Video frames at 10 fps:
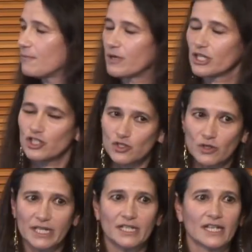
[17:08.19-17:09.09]
but
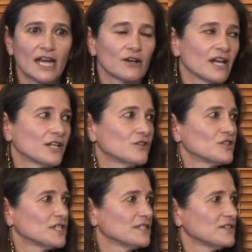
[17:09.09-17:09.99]
joining our
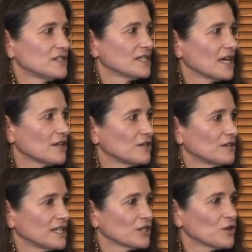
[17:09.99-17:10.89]
energies together
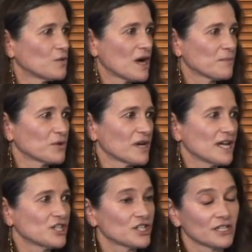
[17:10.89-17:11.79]
in
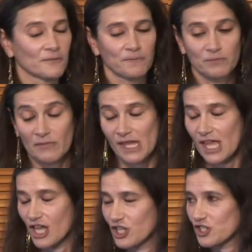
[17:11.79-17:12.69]
cooperation.
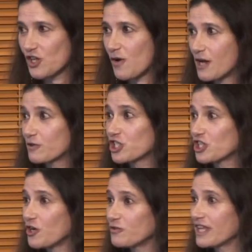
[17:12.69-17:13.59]
So I was
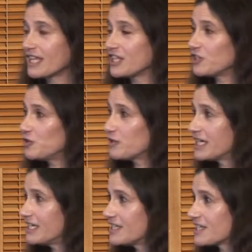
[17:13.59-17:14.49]
shown that the new
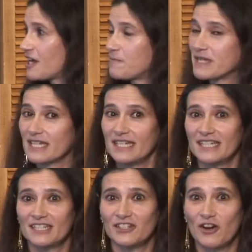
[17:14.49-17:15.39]
kids coming
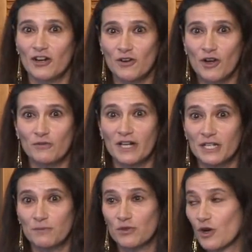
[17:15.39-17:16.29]
in are
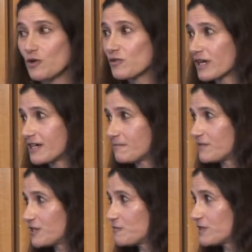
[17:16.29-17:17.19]
already
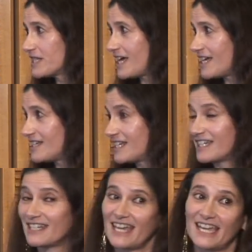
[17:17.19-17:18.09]
programmed with that D
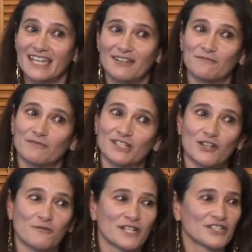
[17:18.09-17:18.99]
N A. And, you
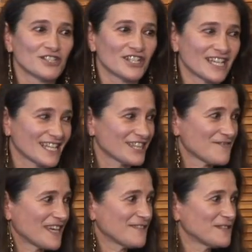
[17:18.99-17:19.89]
know, when you look at the
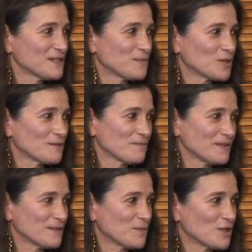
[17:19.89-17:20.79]
babies born,
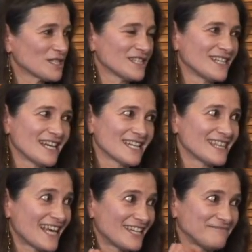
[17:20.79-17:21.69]
being born today
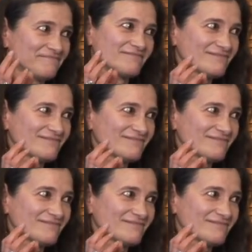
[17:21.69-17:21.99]
and that